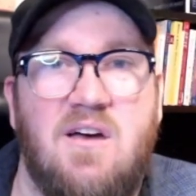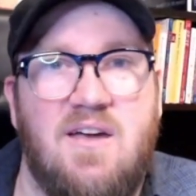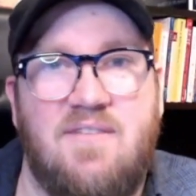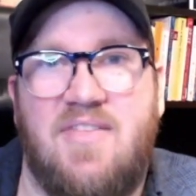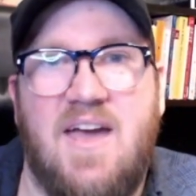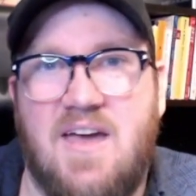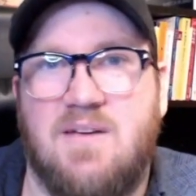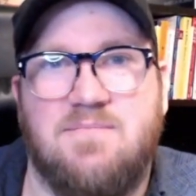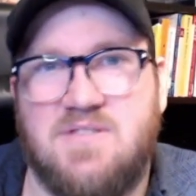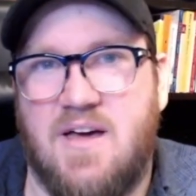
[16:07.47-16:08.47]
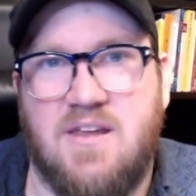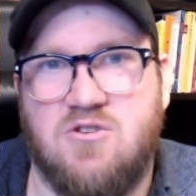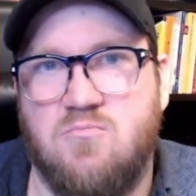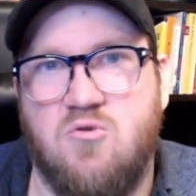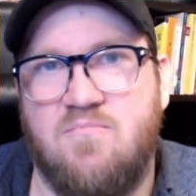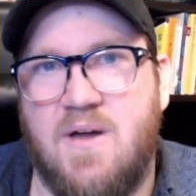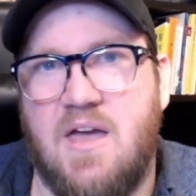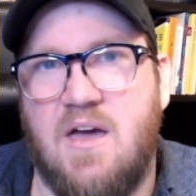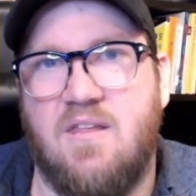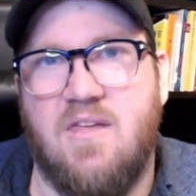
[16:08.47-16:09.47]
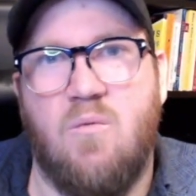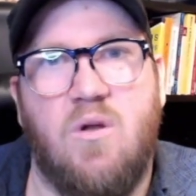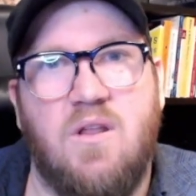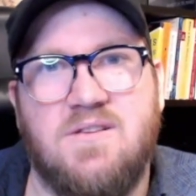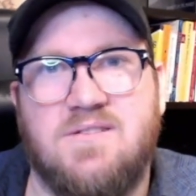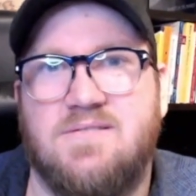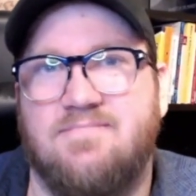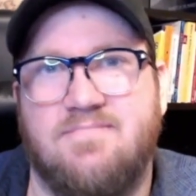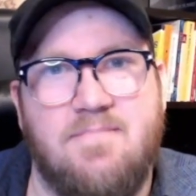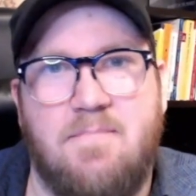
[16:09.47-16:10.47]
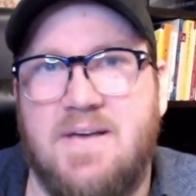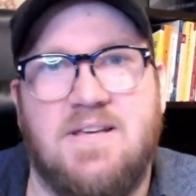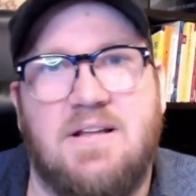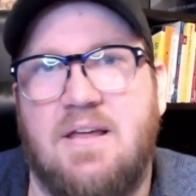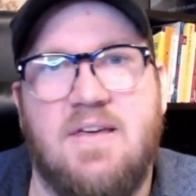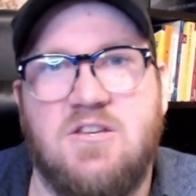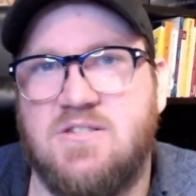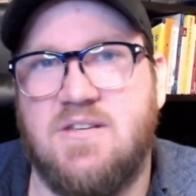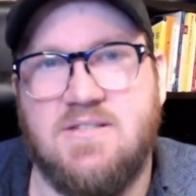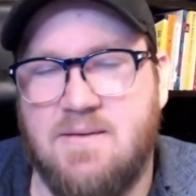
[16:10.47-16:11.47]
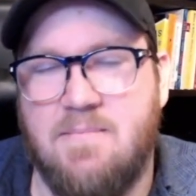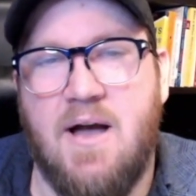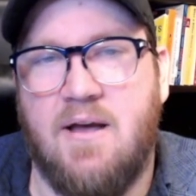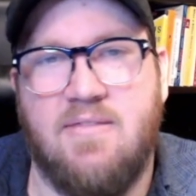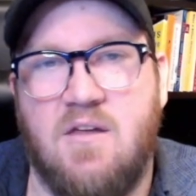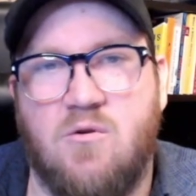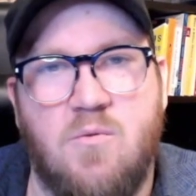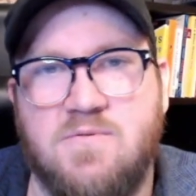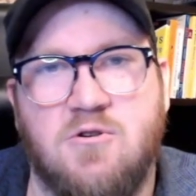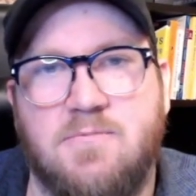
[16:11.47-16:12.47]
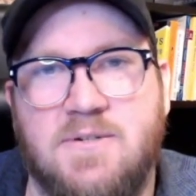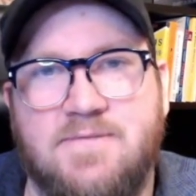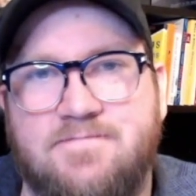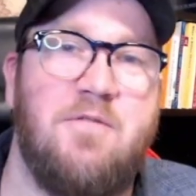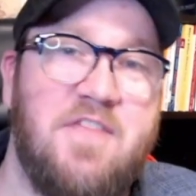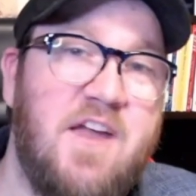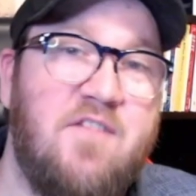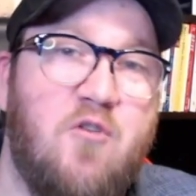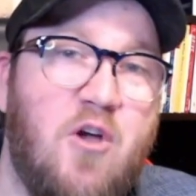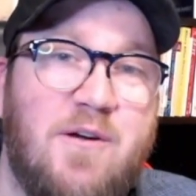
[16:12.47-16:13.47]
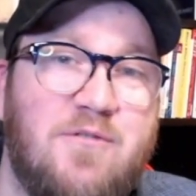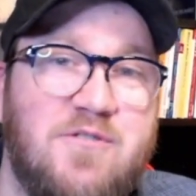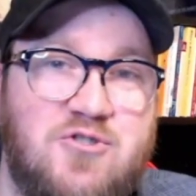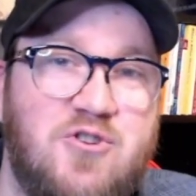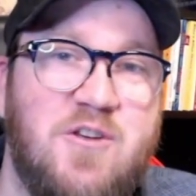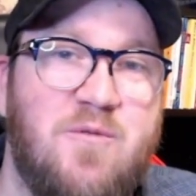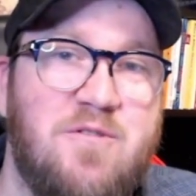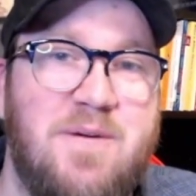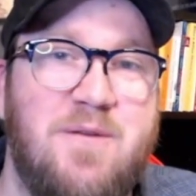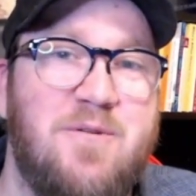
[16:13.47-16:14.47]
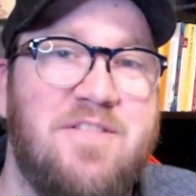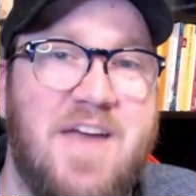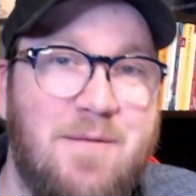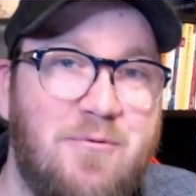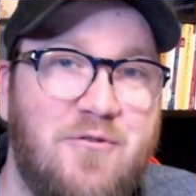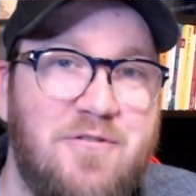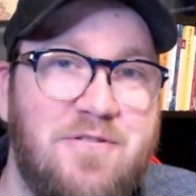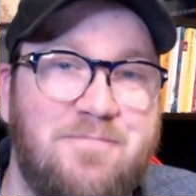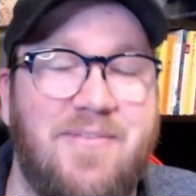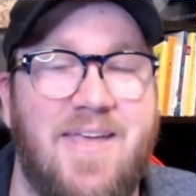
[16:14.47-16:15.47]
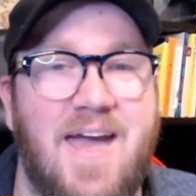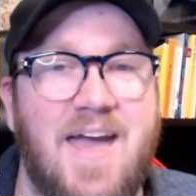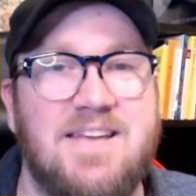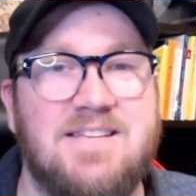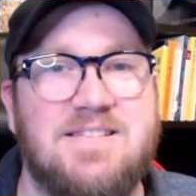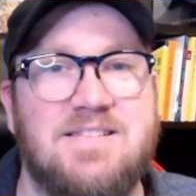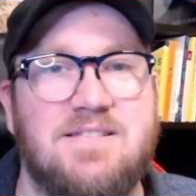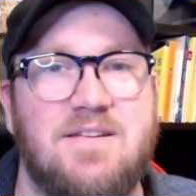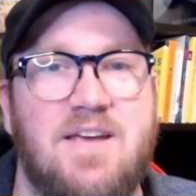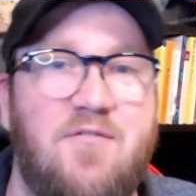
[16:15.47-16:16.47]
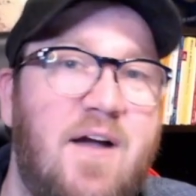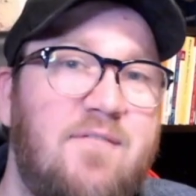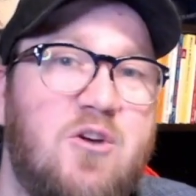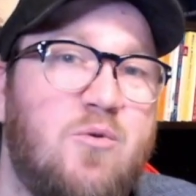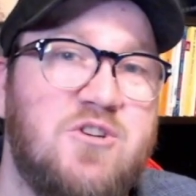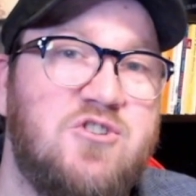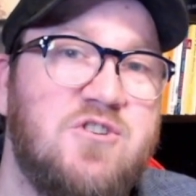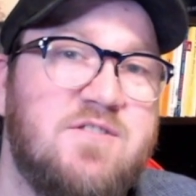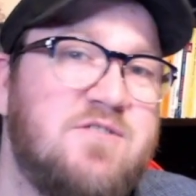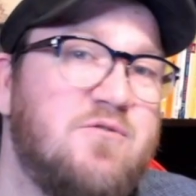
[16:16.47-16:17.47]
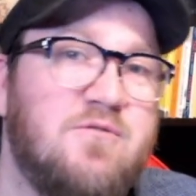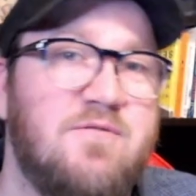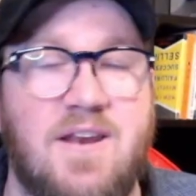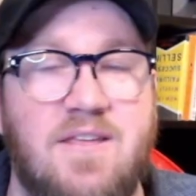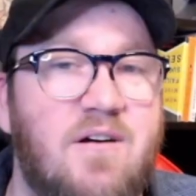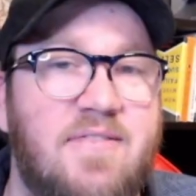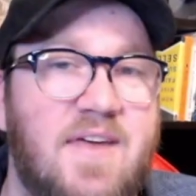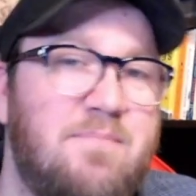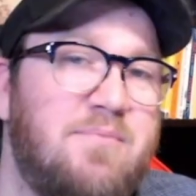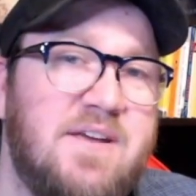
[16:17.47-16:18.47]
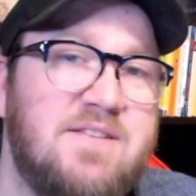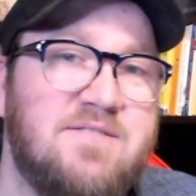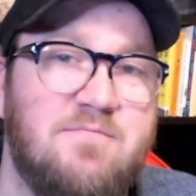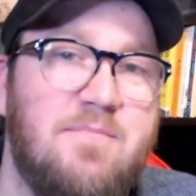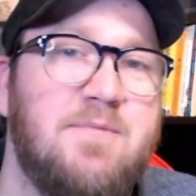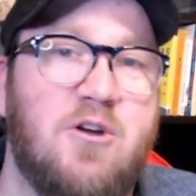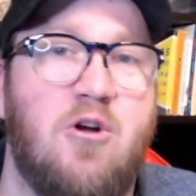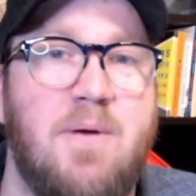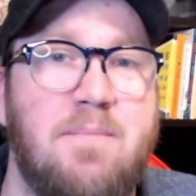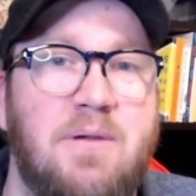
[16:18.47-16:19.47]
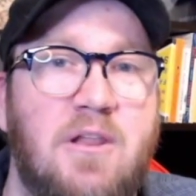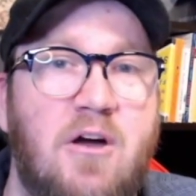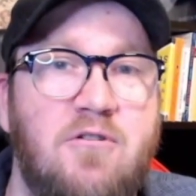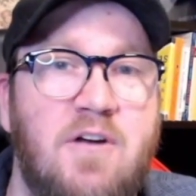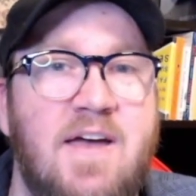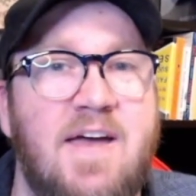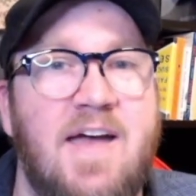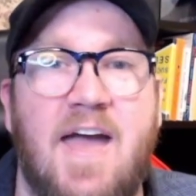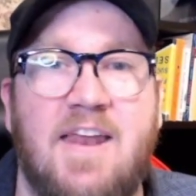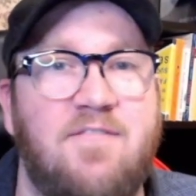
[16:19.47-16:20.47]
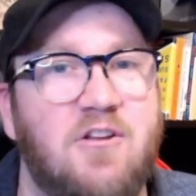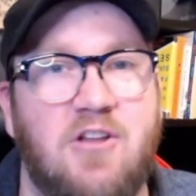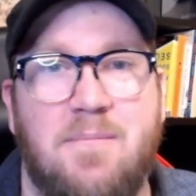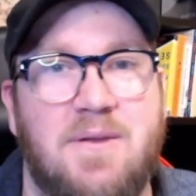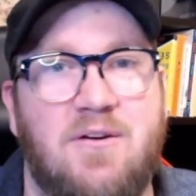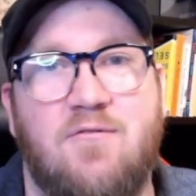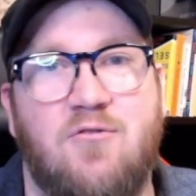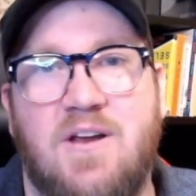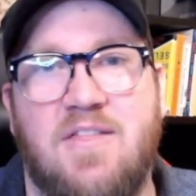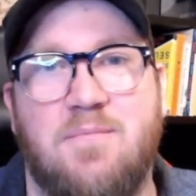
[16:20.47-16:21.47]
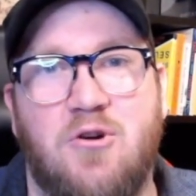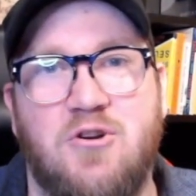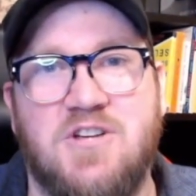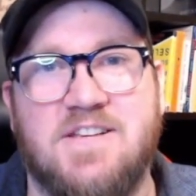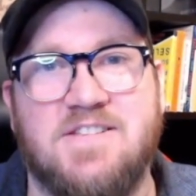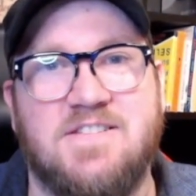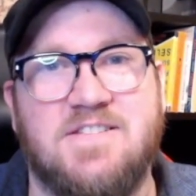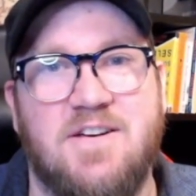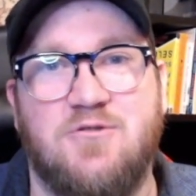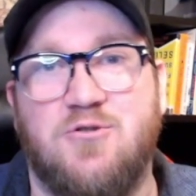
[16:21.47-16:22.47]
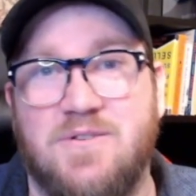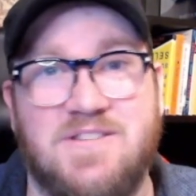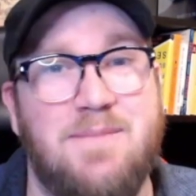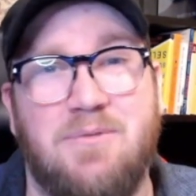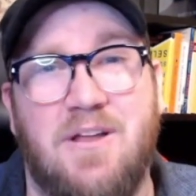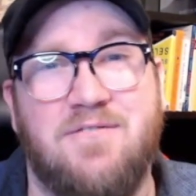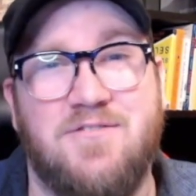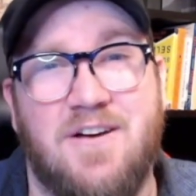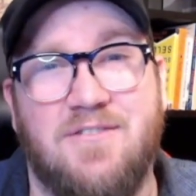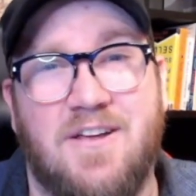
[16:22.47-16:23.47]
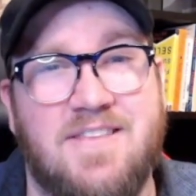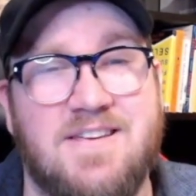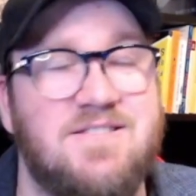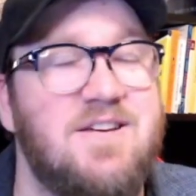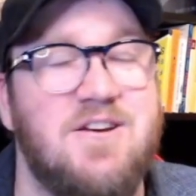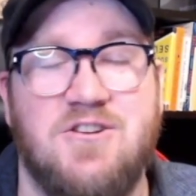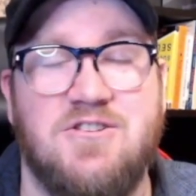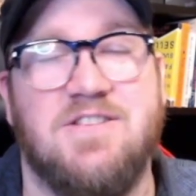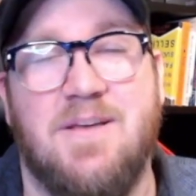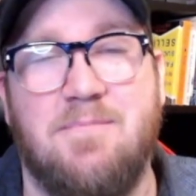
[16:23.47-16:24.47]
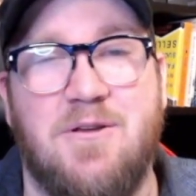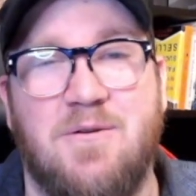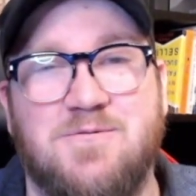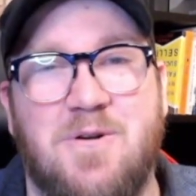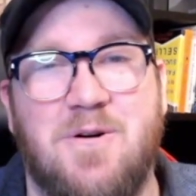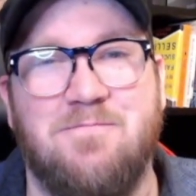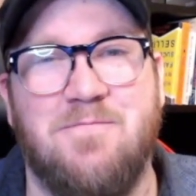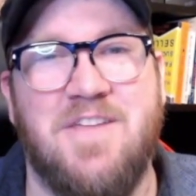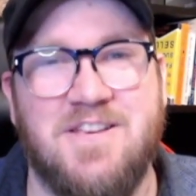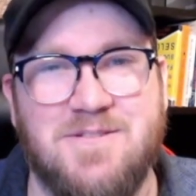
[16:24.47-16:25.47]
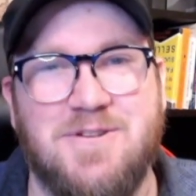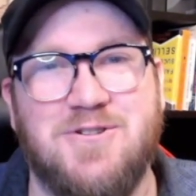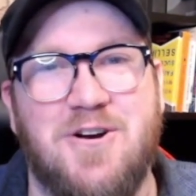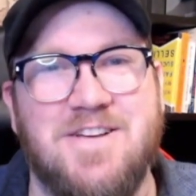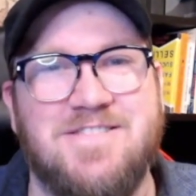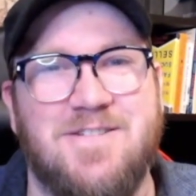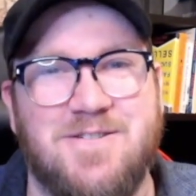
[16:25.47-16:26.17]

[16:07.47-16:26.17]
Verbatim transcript: If they end up starting to move money out of their wallets, basically there just isn't a market there to absorb it. Thank you for going on this journey with me with Ampleforth. And if you have any questions or anything like that, please remember to comment below. And if you'd like me to cover any other projects, uh, do a deep dive like this, just let me know as well. Thanks so much, guys.